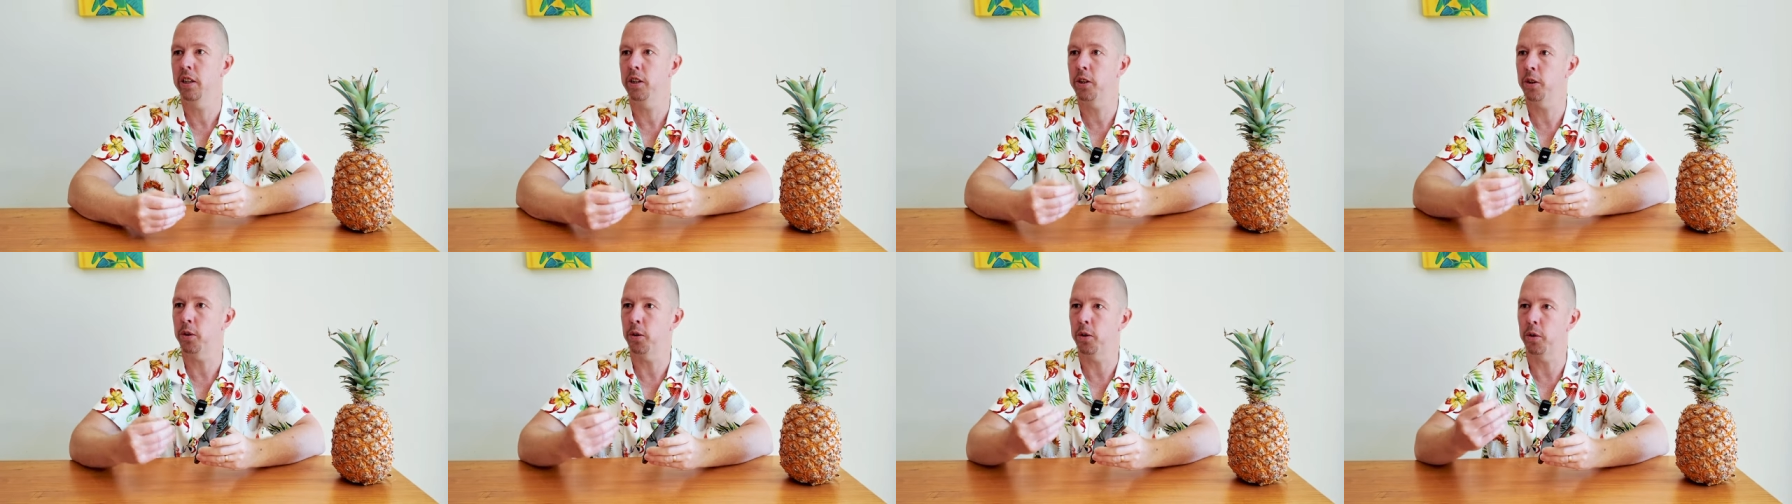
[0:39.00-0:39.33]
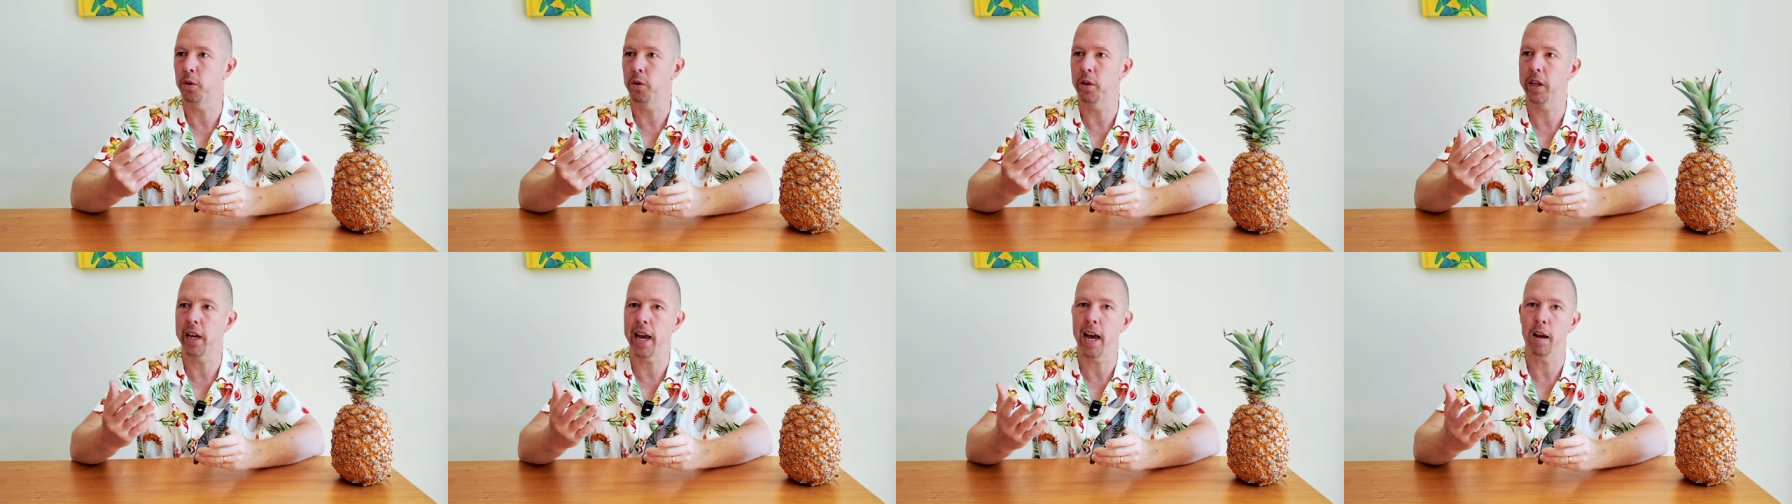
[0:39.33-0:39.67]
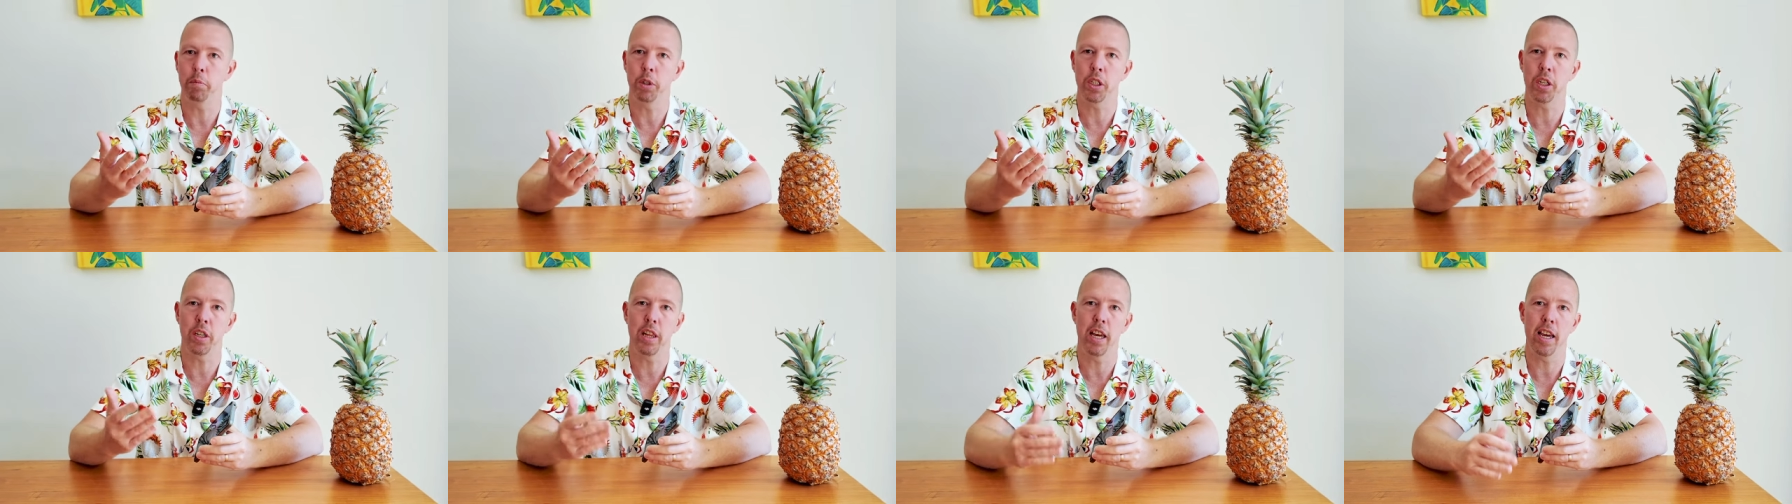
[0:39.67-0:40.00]
to
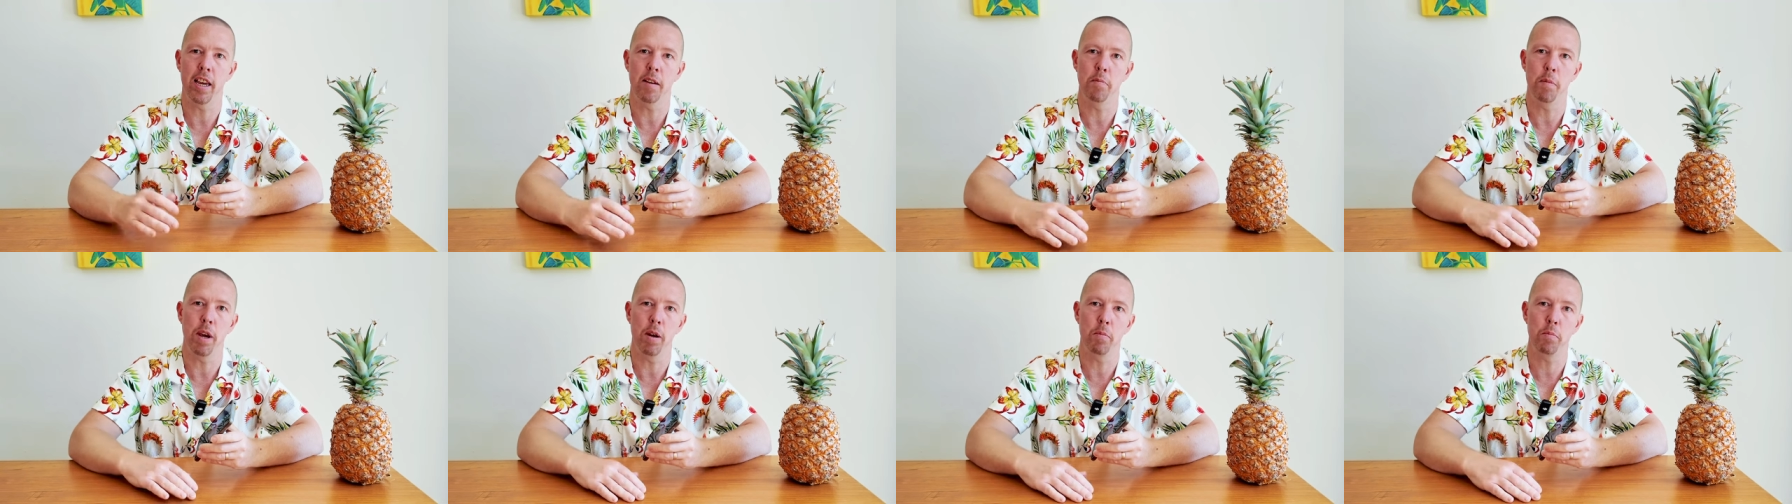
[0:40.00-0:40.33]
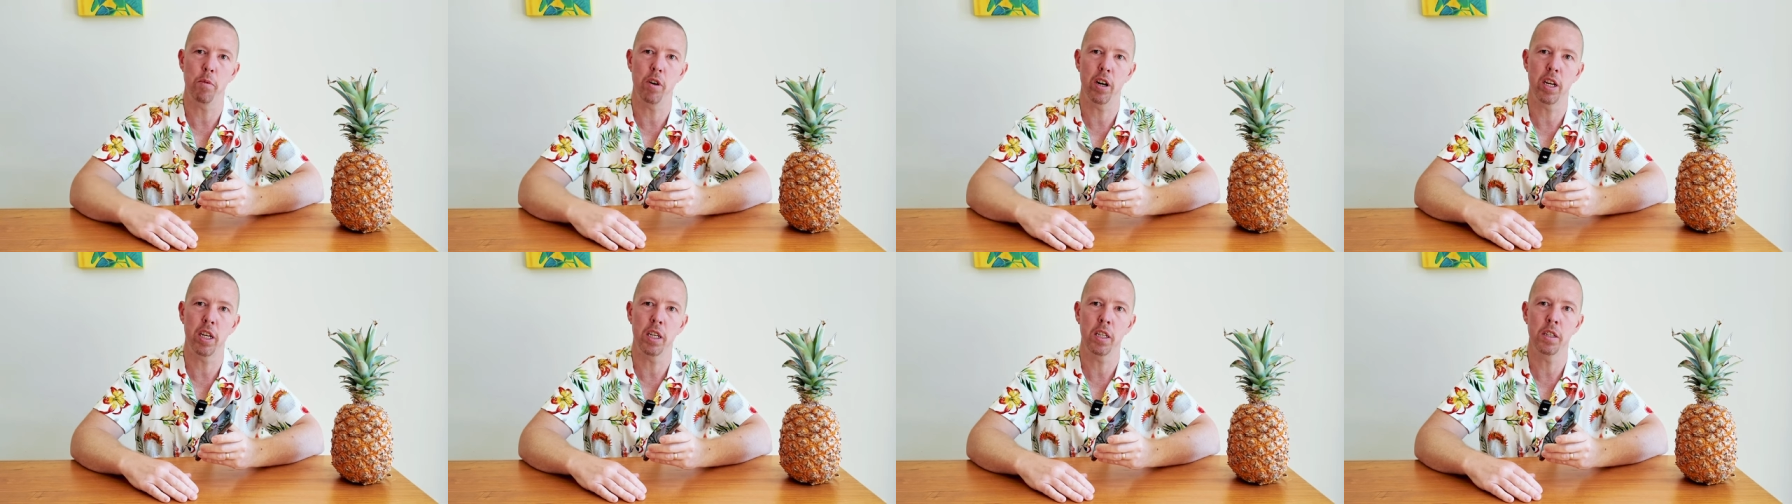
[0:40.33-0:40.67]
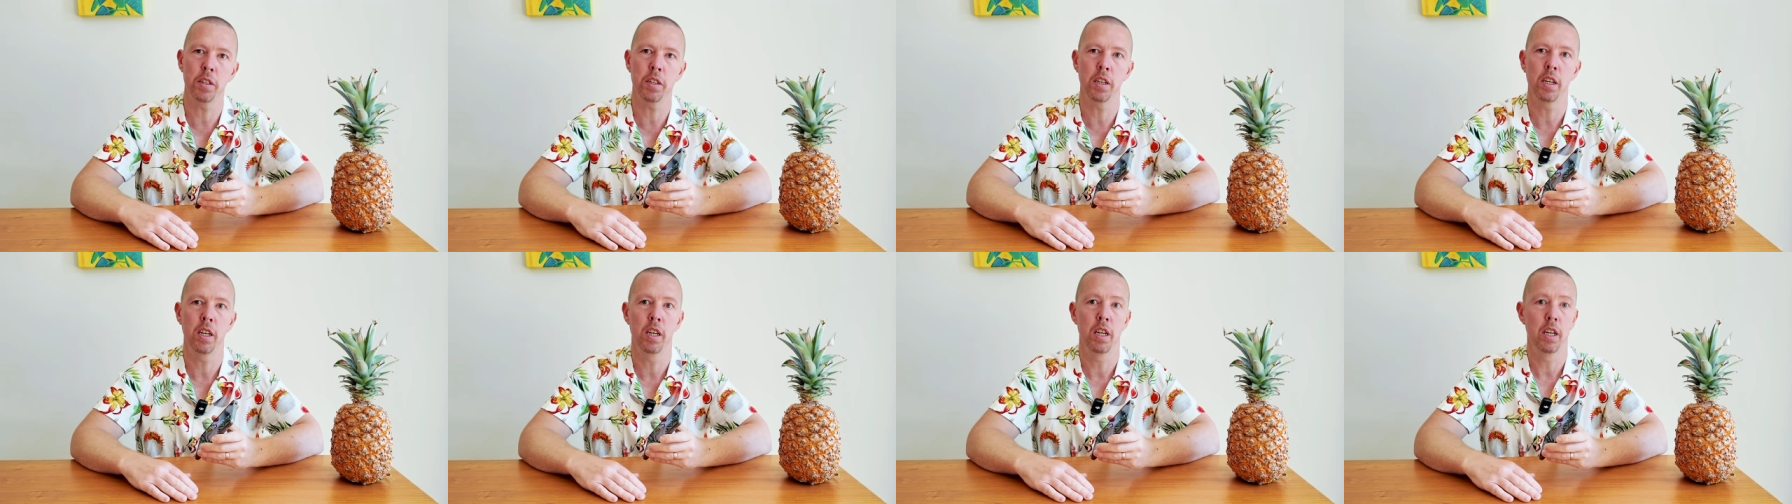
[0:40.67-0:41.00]
capture their
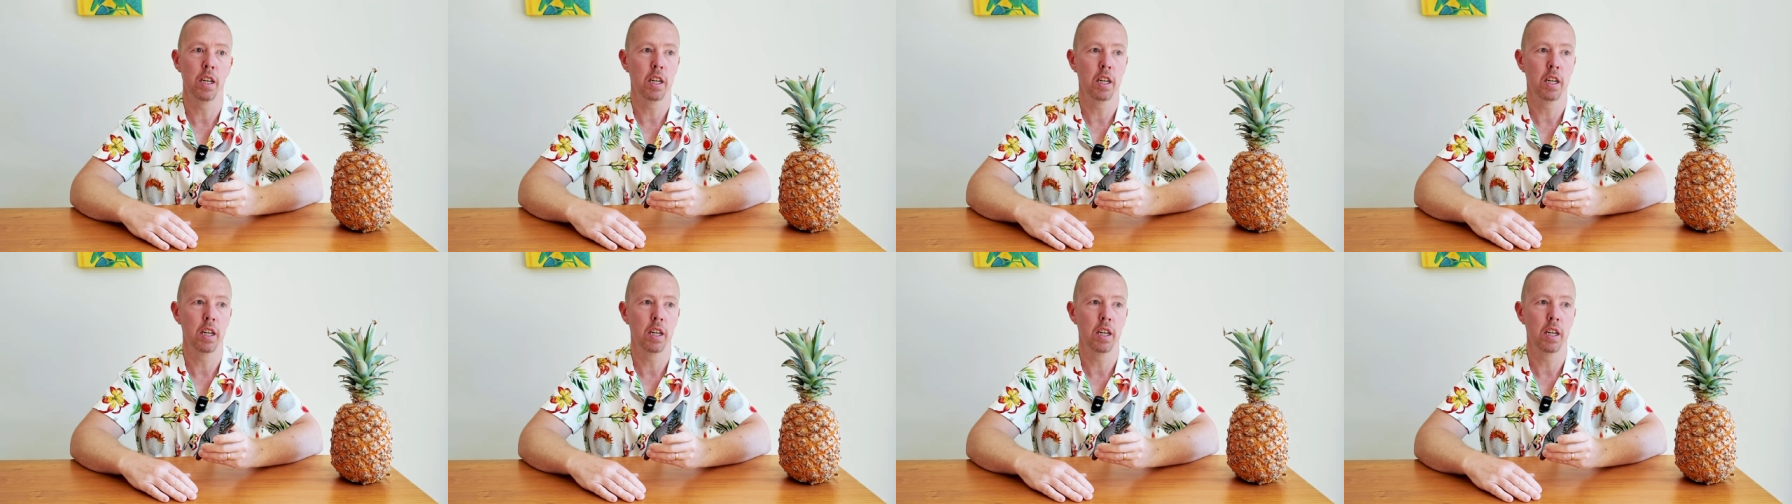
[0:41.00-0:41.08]
memories.